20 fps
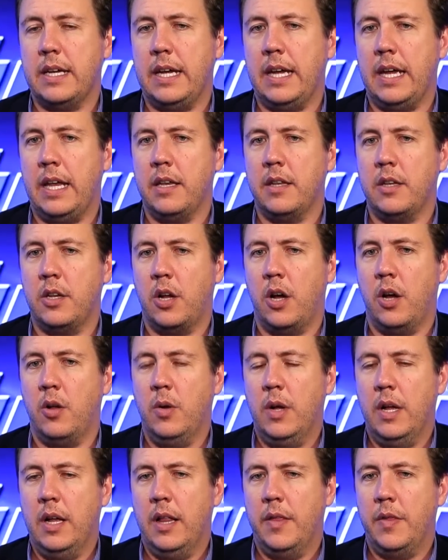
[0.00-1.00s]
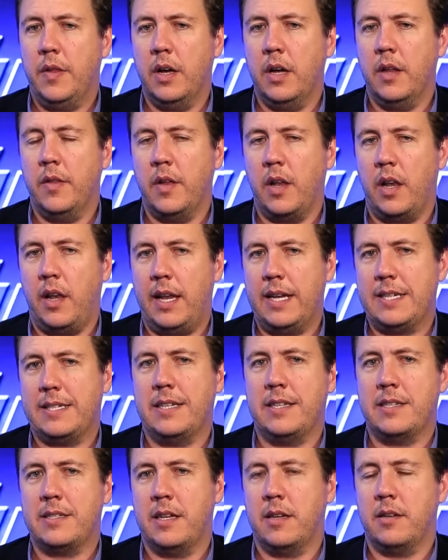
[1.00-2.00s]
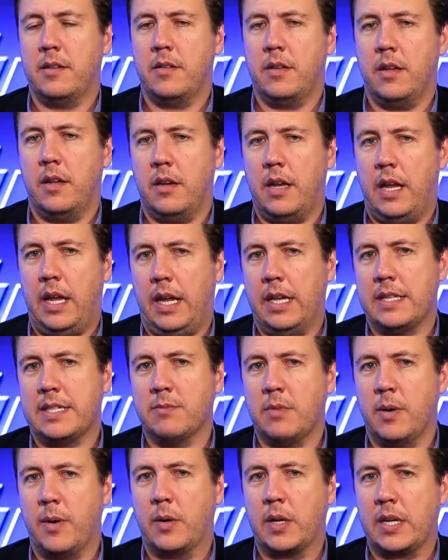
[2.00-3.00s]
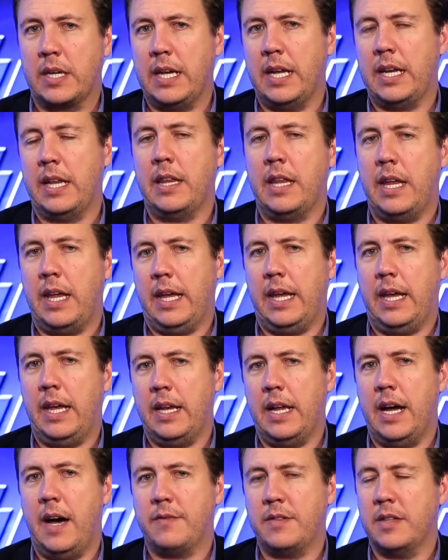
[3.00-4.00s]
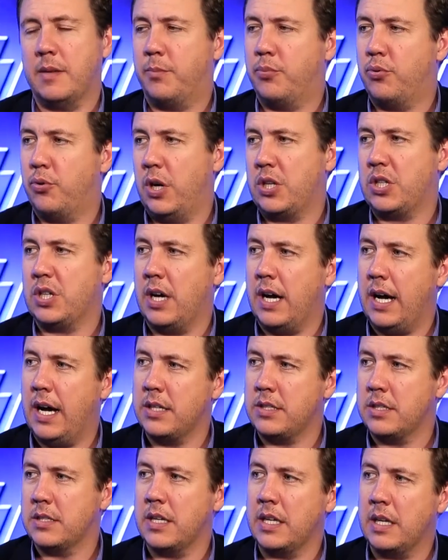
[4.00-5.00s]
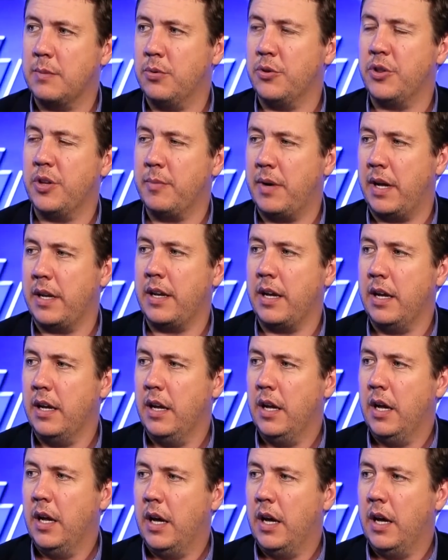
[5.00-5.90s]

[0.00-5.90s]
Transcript: and the lessons that Hansen were able to get in their head after the pressure Argentina put them under.